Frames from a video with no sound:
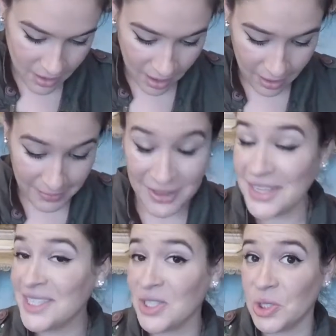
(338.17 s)
And
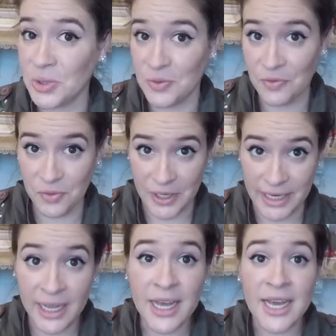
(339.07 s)
this is
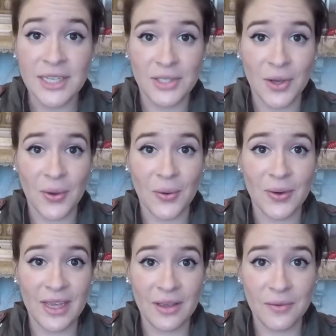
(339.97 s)
gluten-free.
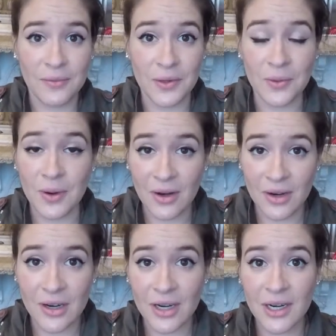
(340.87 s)
So if you
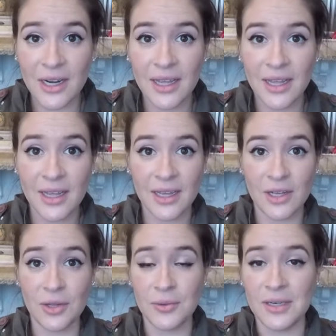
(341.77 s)
are
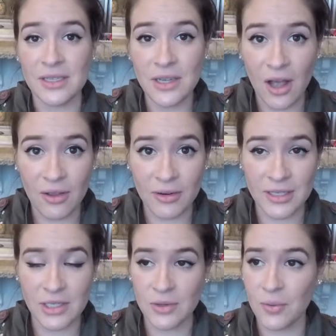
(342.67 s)
gluten
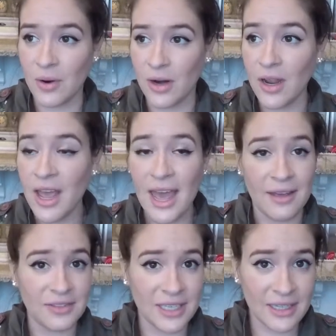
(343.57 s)
intolerant or
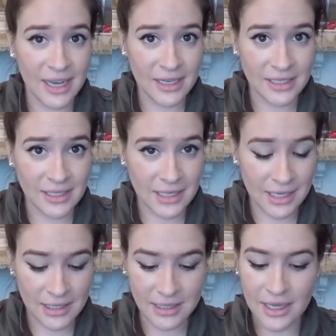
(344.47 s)
have celiac
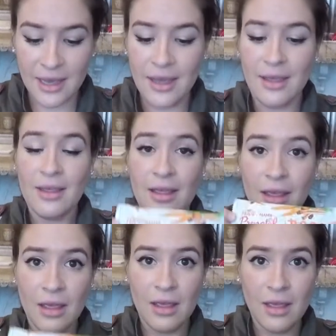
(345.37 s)
disease,
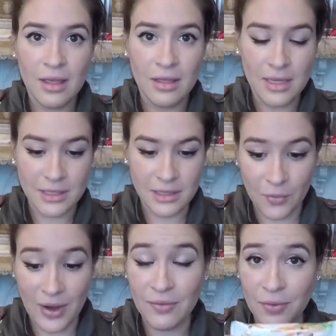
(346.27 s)
this is
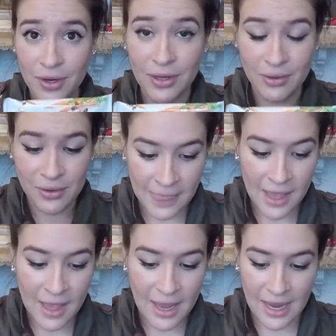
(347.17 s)
great for you.
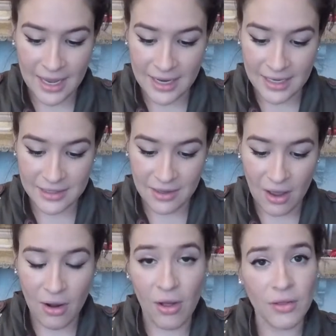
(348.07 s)
And it's
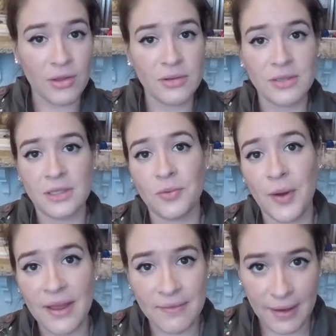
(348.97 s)
got all those
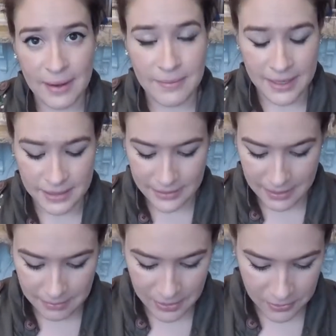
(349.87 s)
great vitamins
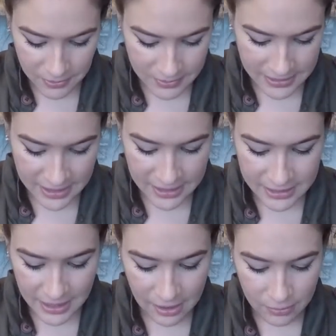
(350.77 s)
and minerals in it
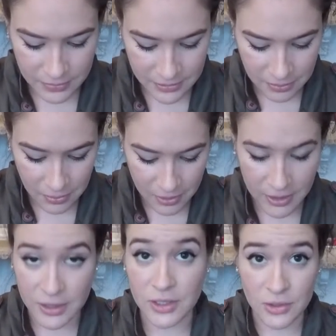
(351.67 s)
to help
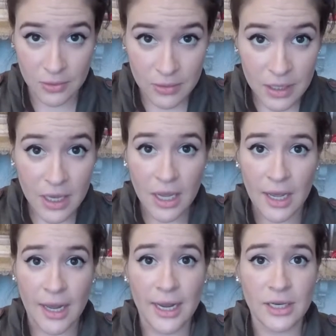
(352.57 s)
support you
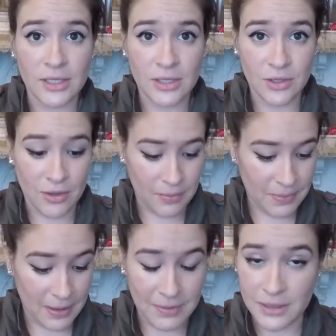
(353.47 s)
and your
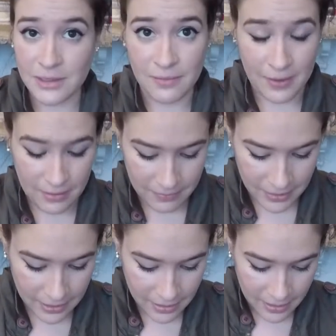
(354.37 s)
baby's
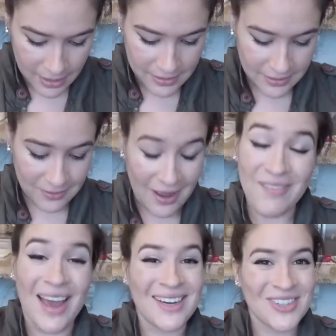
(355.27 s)
development. So
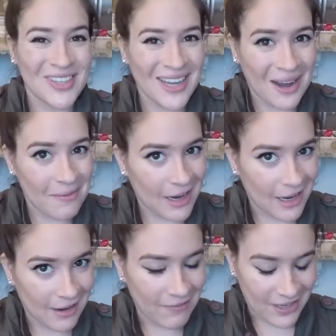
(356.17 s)
I've actually got to make a
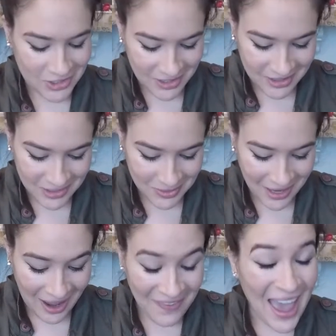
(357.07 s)
confession on this one.
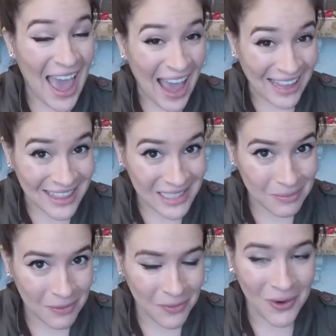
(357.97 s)
I've had this
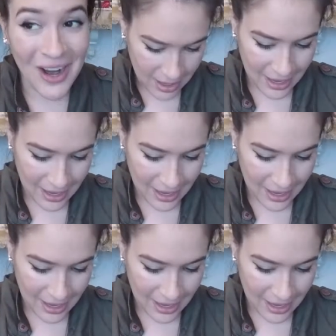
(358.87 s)
before.